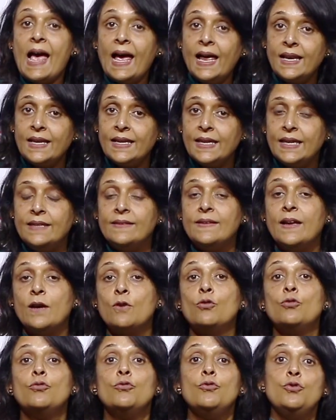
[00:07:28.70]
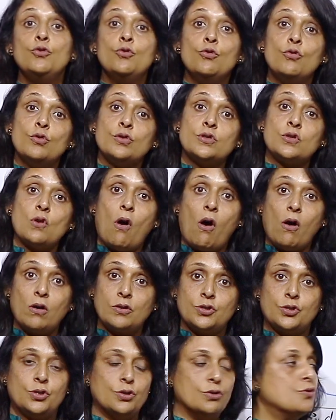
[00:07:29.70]
algae, they're going to use
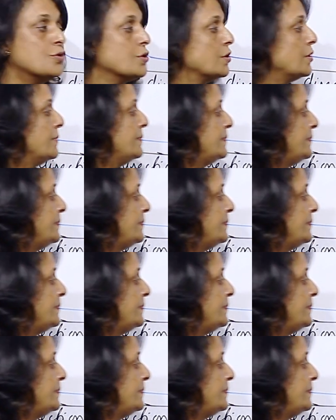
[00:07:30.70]
oxygen.